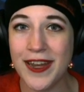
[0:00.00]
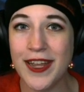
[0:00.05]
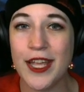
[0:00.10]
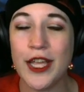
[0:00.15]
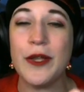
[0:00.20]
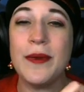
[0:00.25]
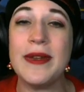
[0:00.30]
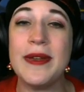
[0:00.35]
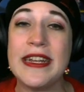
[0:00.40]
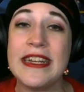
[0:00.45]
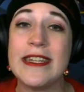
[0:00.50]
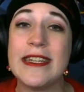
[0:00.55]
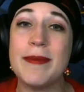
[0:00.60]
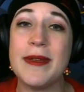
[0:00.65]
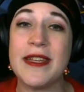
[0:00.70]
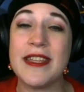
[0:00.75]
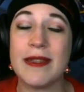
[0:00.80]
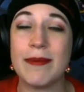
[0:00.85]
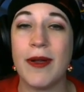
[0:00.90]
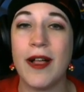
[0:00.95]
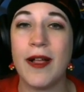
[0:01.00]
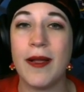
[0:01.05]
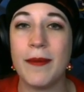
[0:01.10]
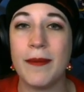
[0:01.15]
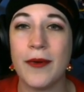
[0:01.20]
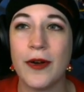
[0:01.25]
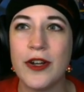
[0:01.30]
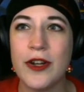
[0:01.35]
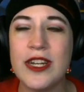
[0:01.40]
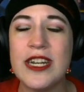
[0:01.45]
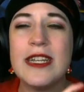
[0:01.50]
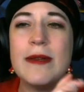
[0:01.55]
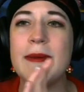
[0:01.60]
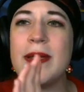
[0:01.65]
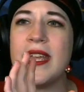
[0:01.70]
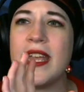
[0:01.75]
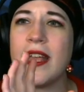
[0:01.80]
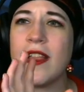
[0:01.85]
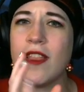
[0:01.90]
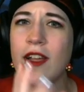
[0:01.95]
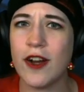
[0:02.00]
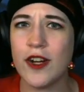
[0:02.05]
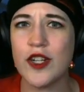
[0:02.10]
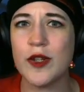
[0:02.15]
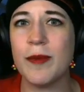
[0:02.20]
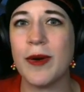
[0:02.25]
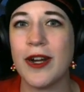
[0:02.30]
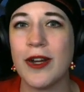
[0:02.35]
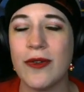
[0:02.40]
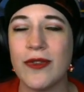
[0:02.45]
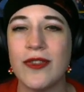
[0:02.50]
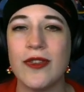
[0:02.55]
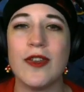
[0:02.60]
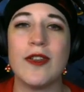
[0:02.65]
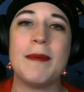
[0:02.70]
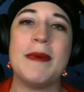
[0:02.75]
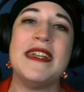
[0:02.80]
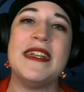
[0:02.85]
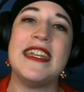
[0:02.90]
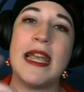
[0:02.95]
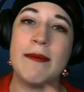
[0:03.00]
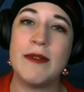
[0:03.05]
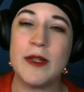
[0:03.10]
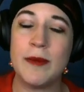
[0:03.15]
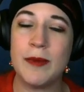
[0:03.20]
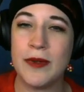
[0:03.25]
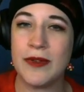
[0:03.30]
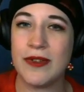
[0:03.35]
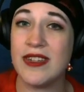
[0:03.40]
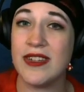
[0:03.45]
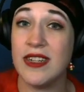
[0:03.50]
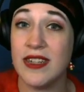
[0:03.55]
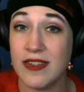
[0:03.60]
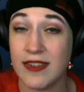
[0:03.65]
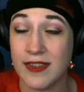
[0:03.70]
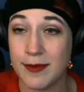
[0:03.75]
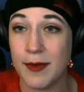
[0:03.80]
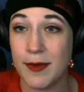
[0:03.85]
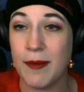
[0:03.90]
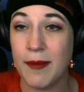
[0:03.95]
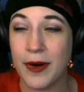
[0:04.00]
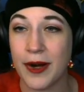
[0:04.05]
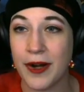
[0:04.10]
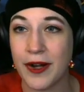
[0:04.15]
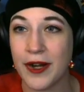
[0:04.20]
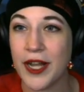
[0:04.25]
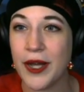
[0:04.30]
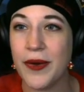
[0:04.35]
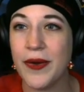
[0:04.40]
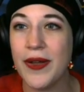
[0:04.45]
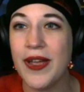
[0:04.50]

you need to be small, or you need to be large Mario, so you'll be damage boosted into small Mario.